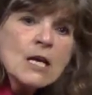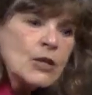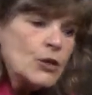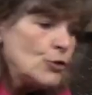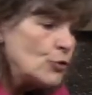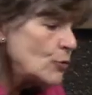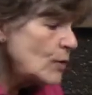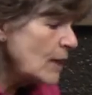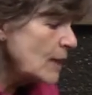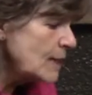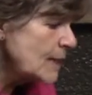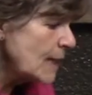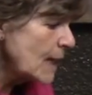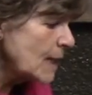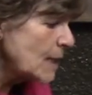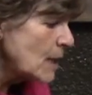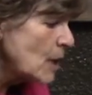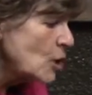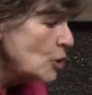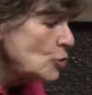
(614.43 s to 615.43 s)
You can
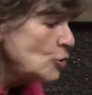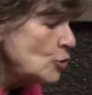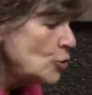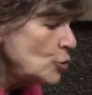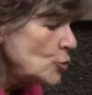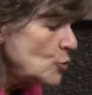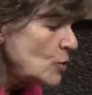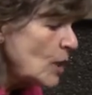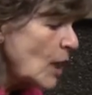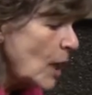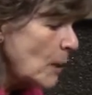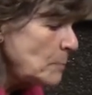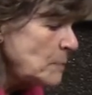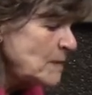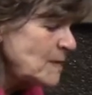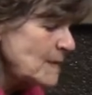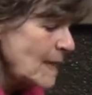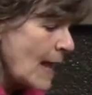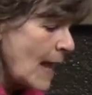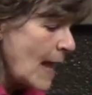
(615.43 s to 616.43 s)
get 2
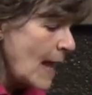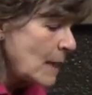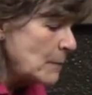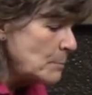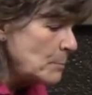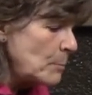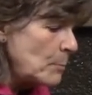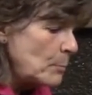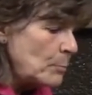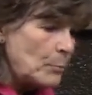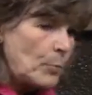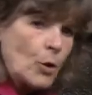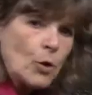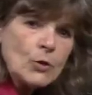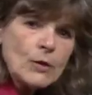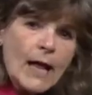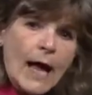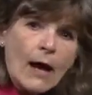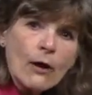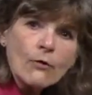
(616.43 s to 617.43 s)
cups and
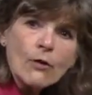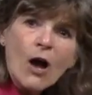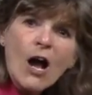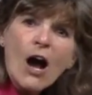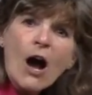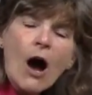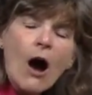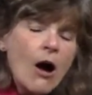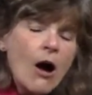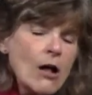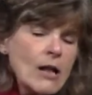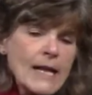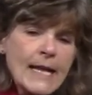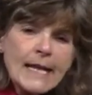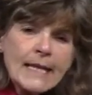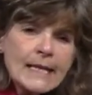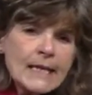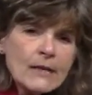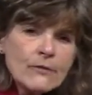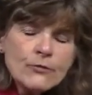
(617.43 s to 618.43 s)
pull out
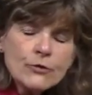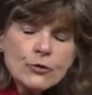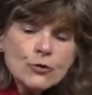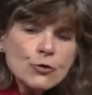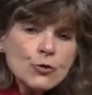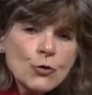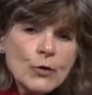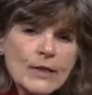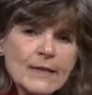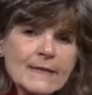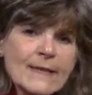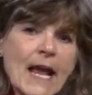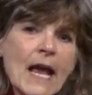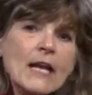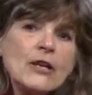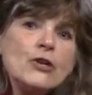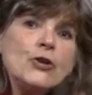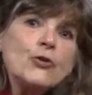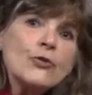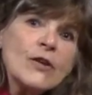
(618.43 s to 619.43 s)
any of your toys,
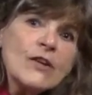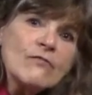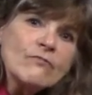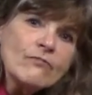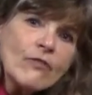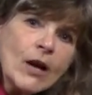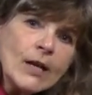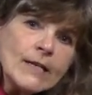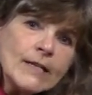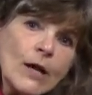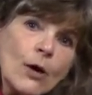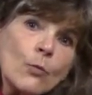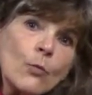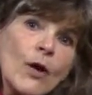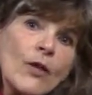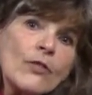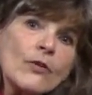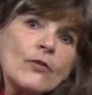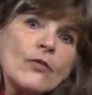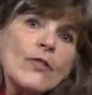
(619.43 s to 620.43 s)
and you can find out
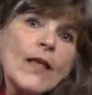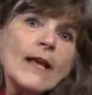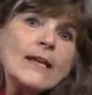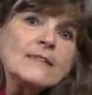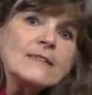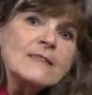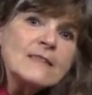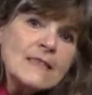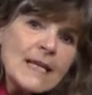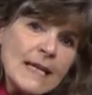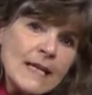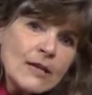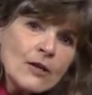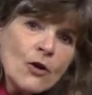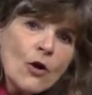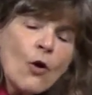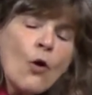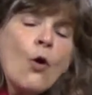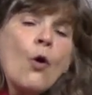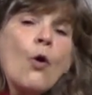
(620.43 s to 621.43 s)
whether they sink
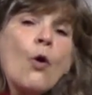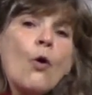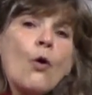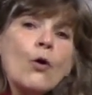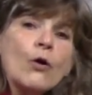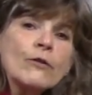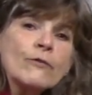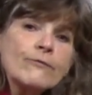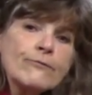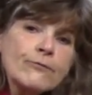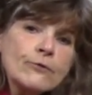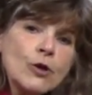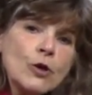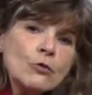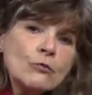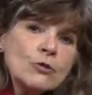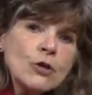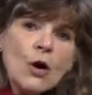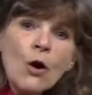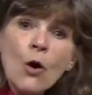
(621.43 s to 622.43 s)
or
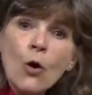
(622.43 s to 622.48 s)
float,